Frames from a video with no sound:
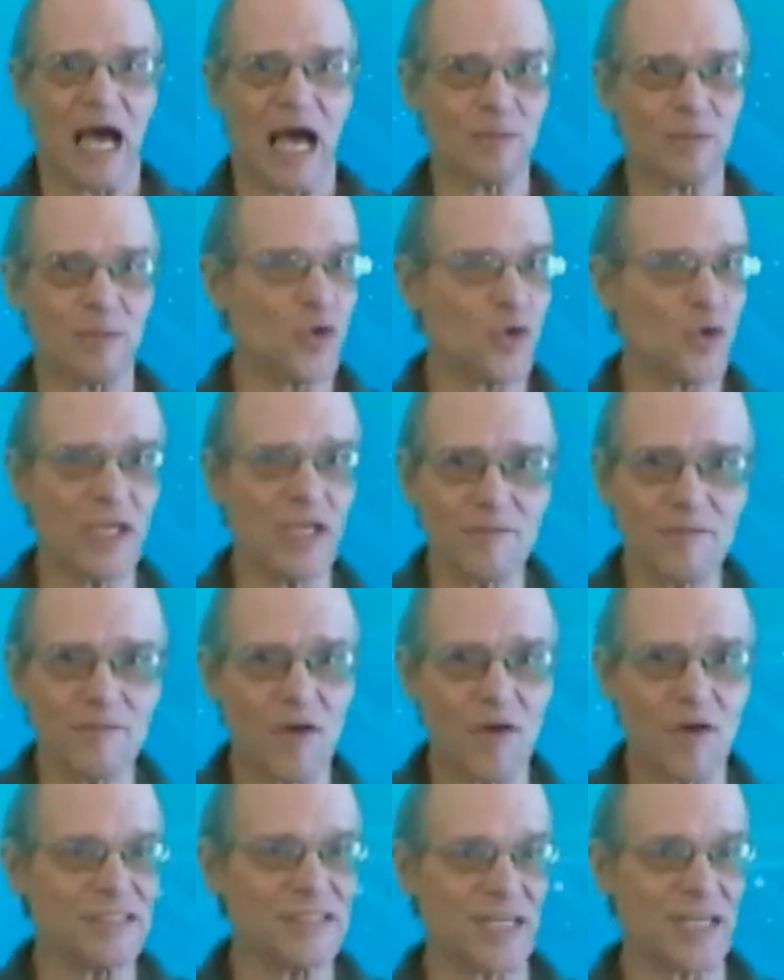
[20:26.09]
I'm sure you can
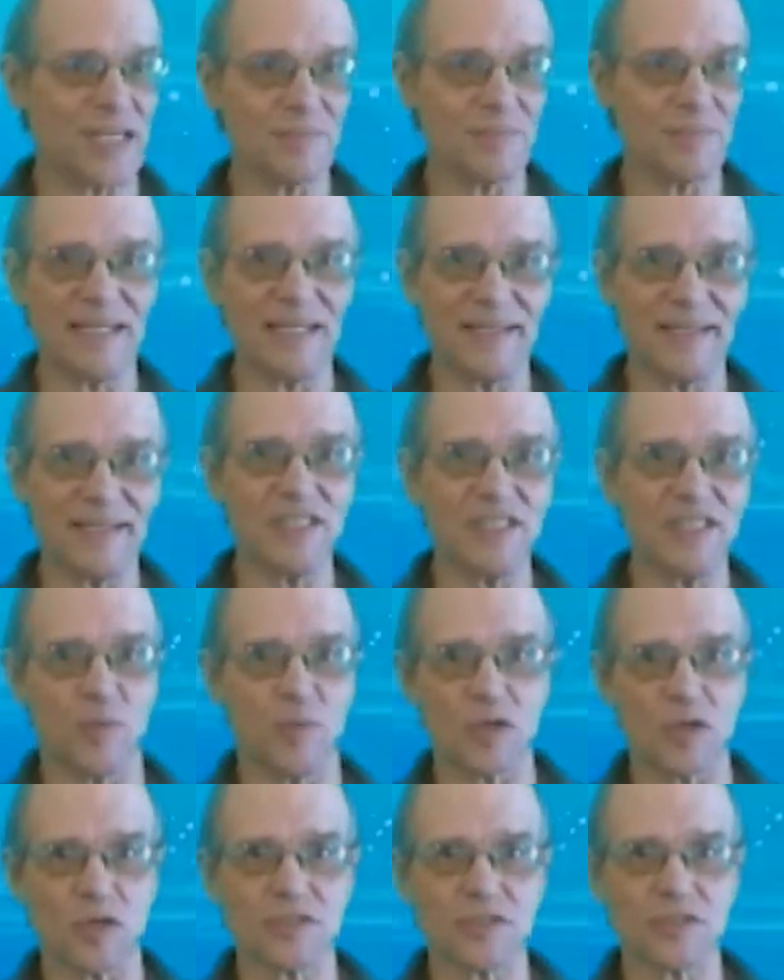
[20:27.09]
find something in these
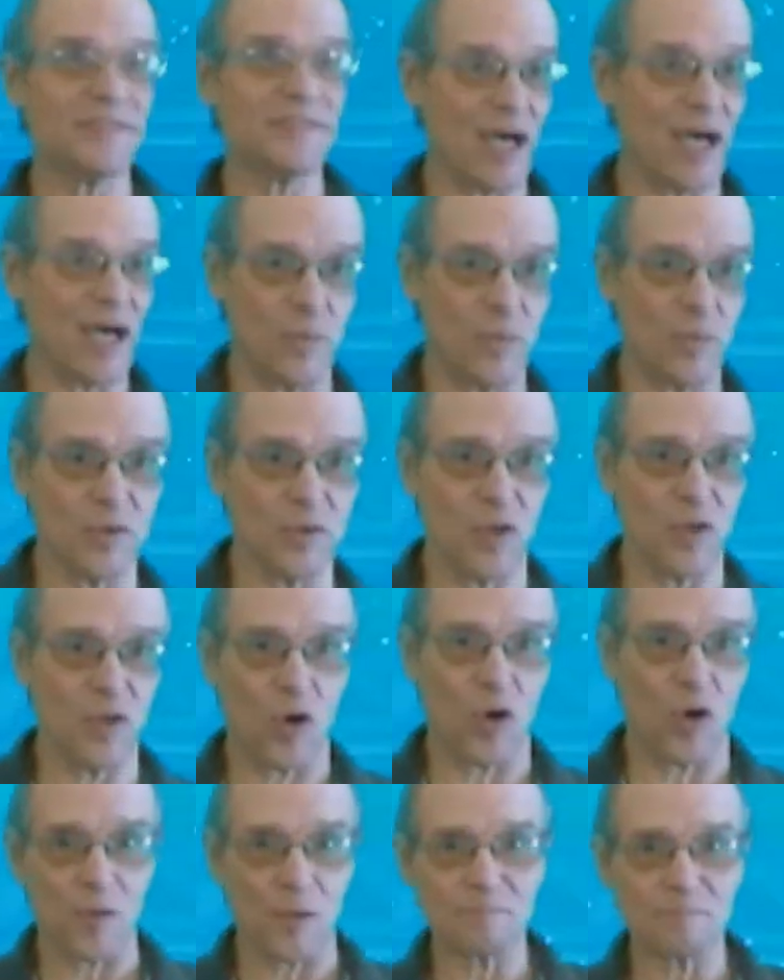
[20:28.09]
books to help you
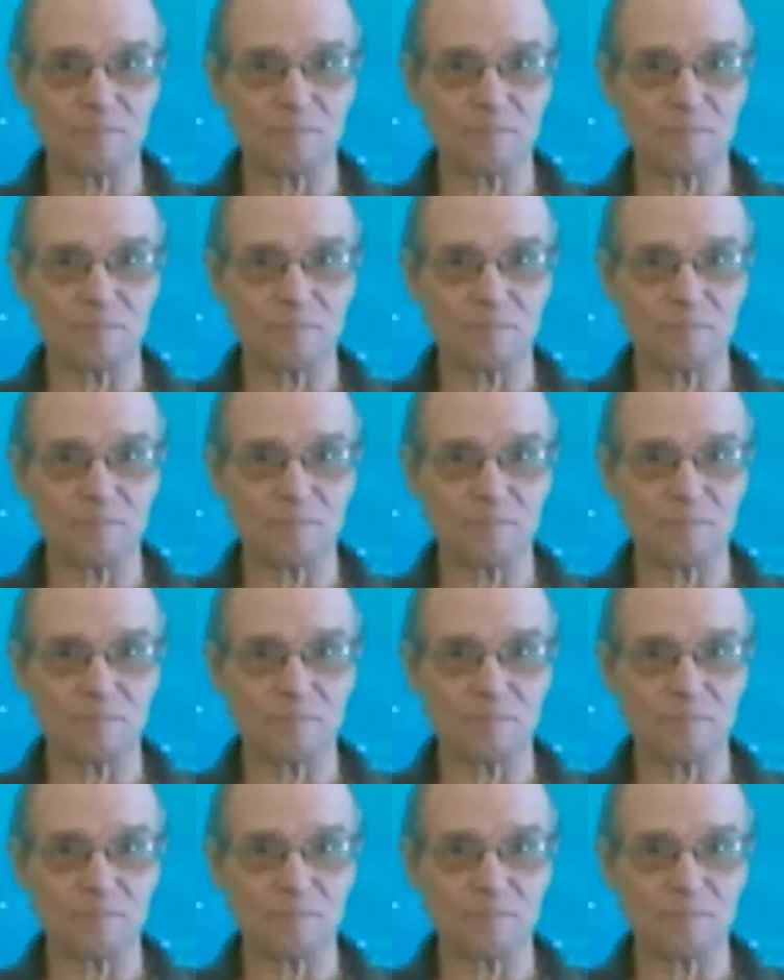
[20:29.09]
along.